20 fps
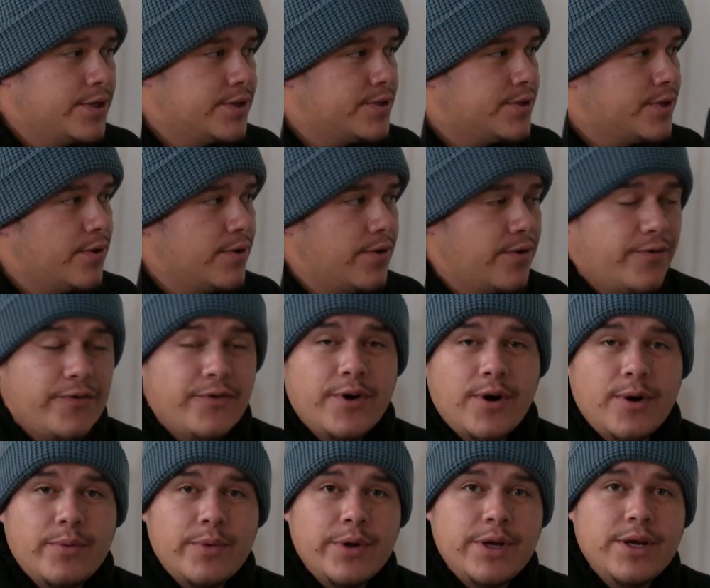So the
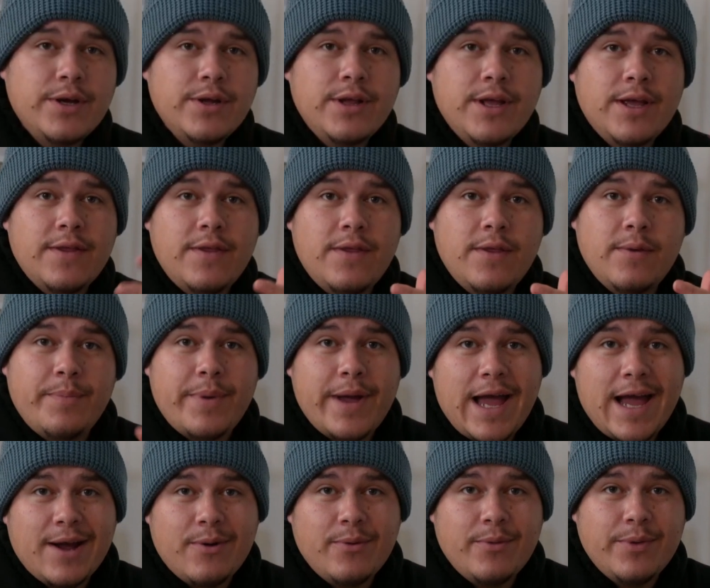front wheel and the
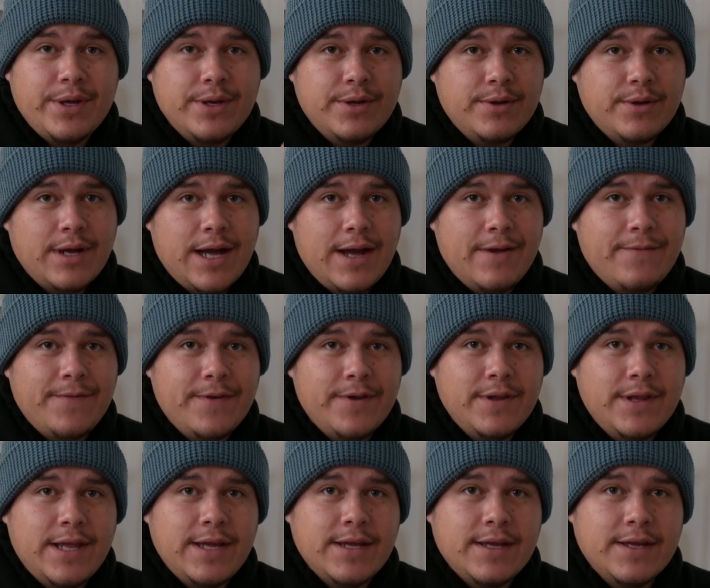back wheel, I feel
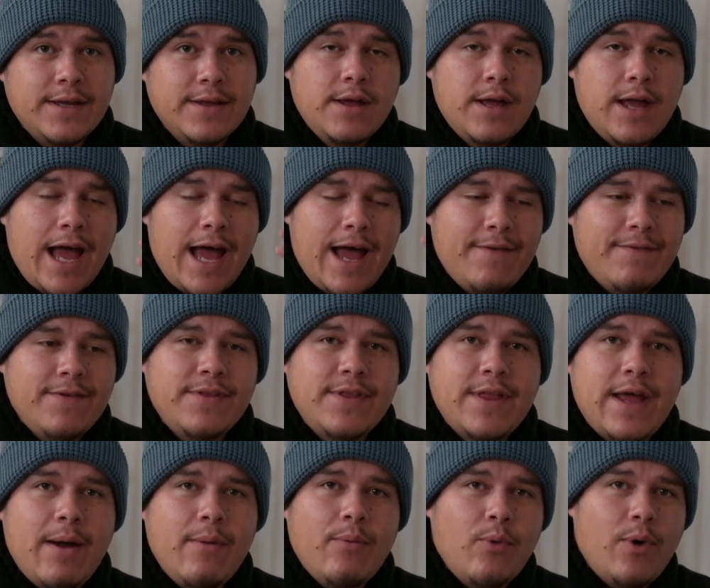like having
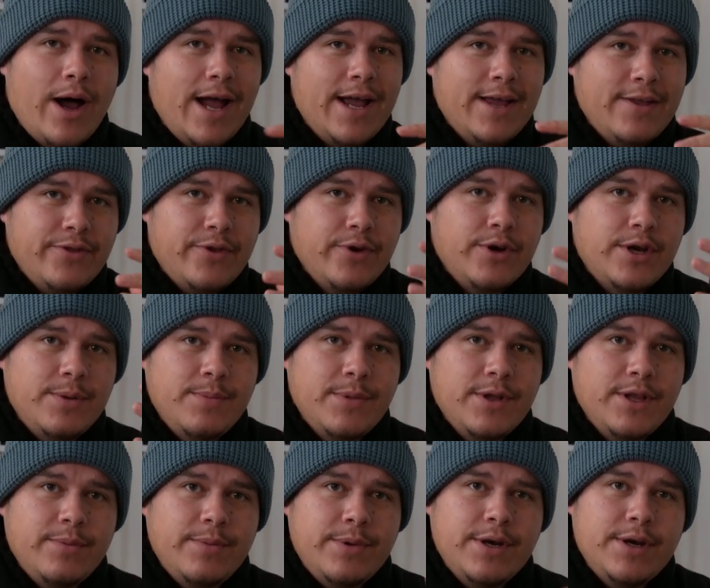that wide
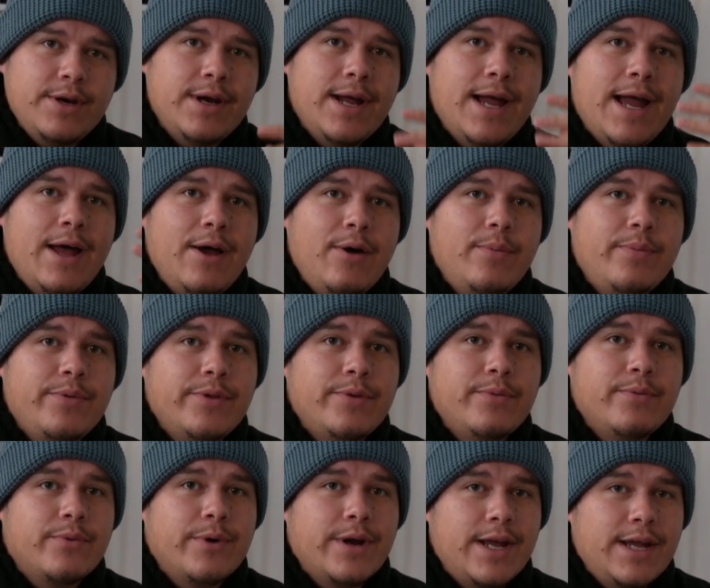30mm helped the
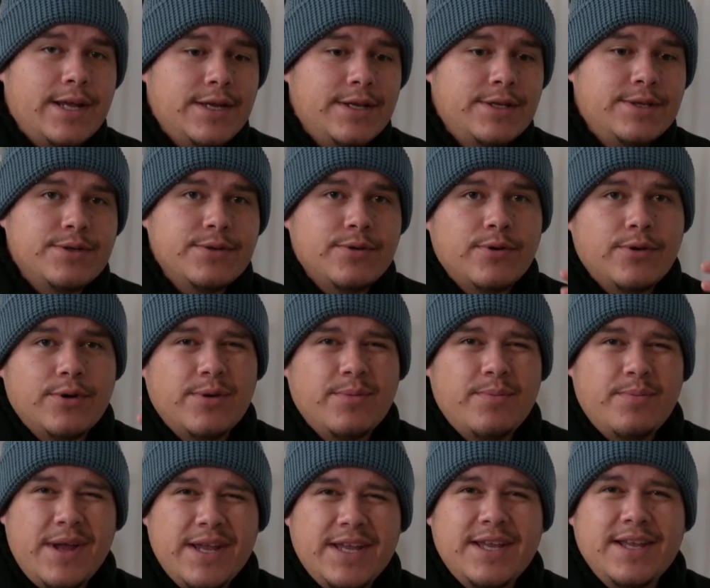range or
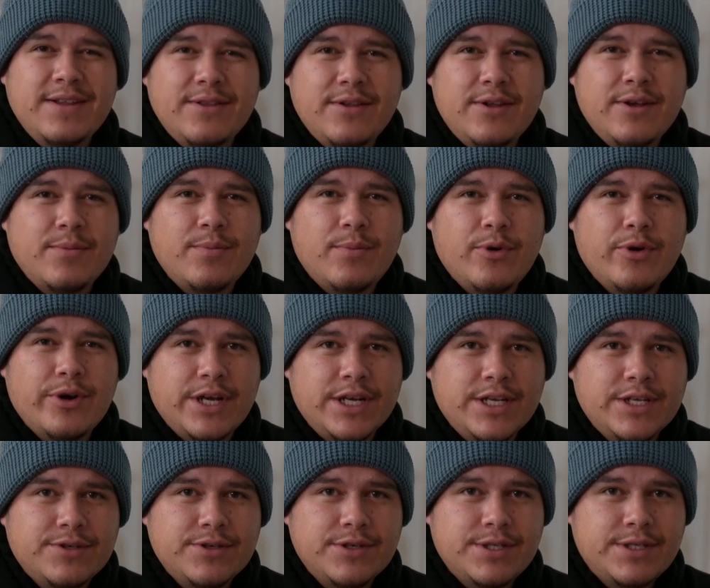make it look more
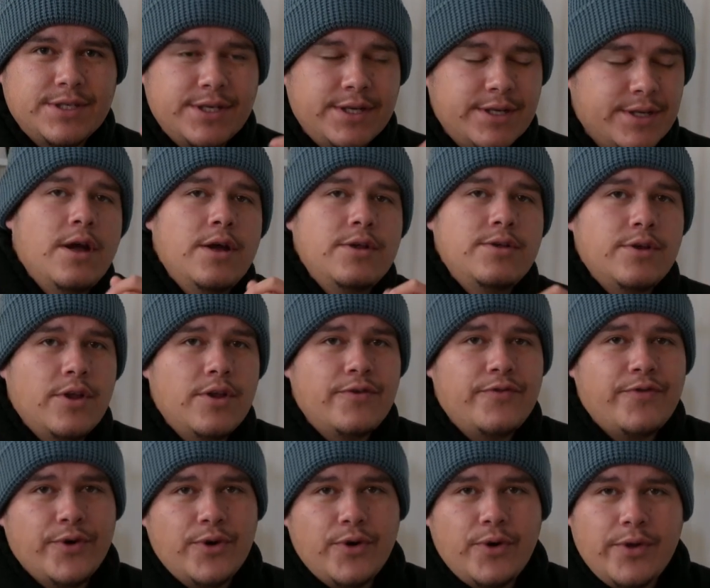interesting. Another
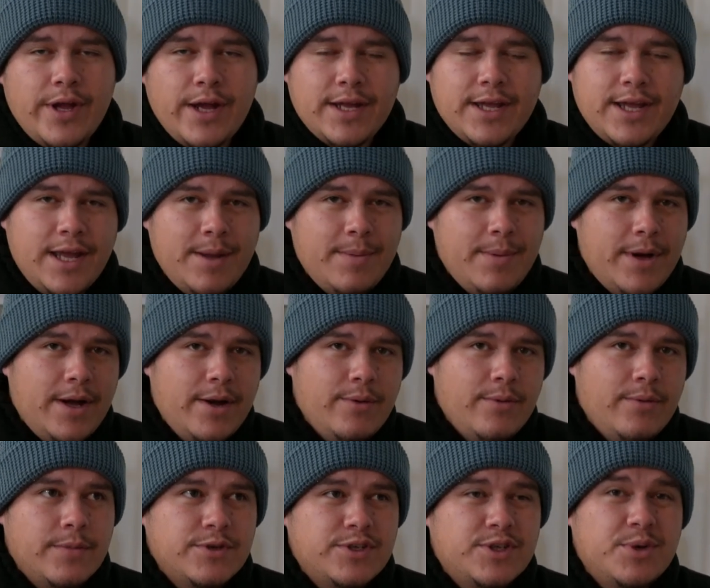photo that came
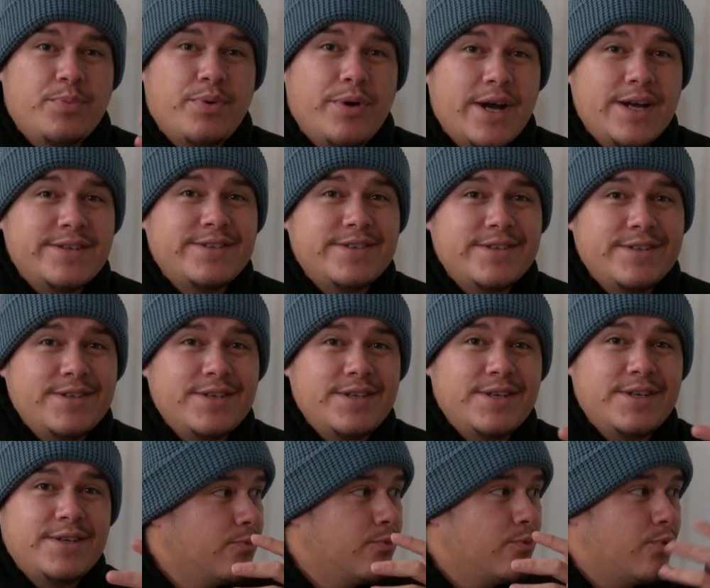out
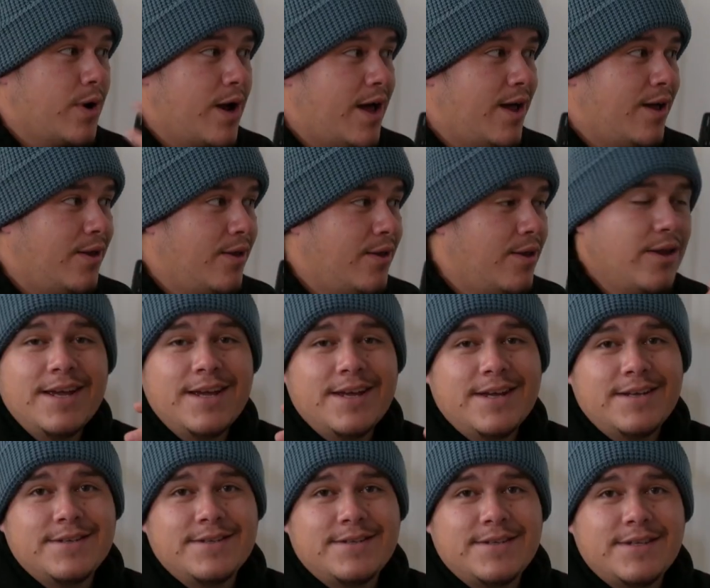surprisingly well
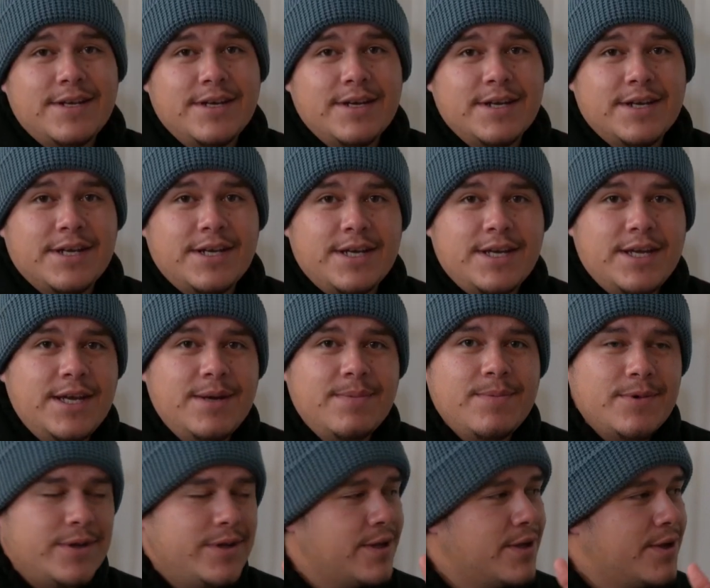is the keep
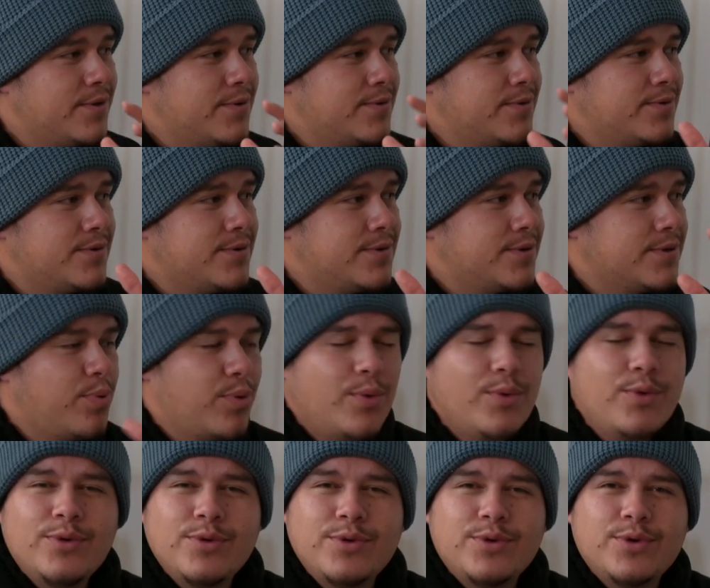closed
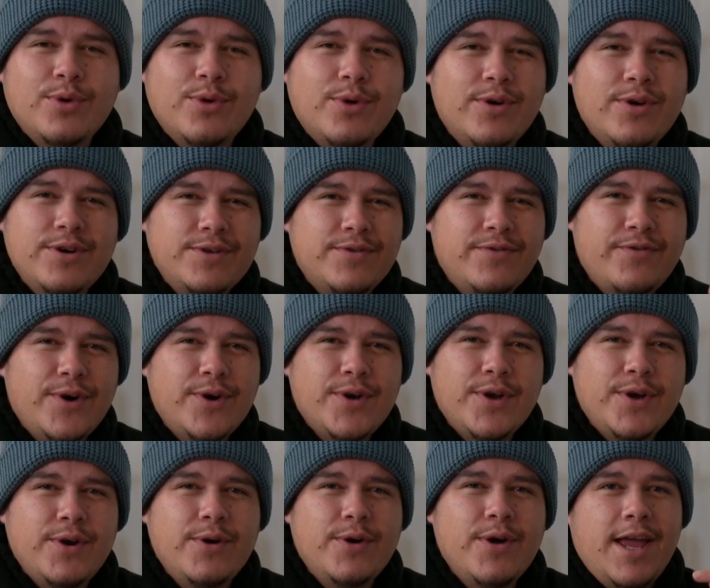pool door
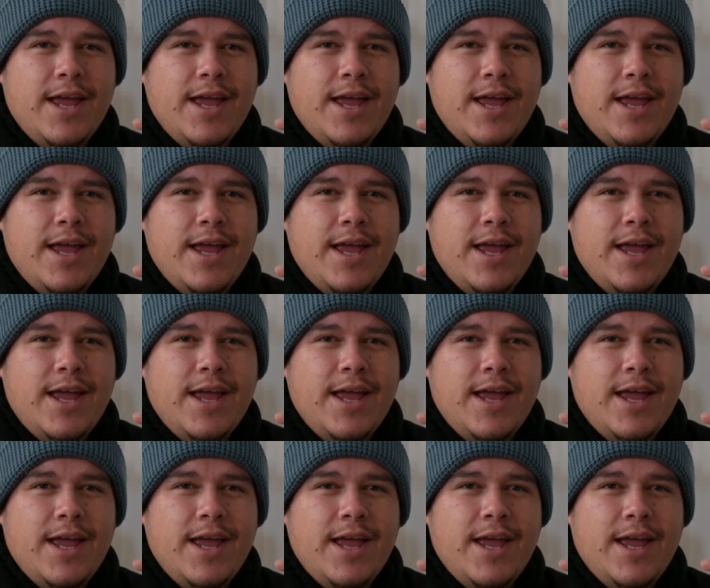photo.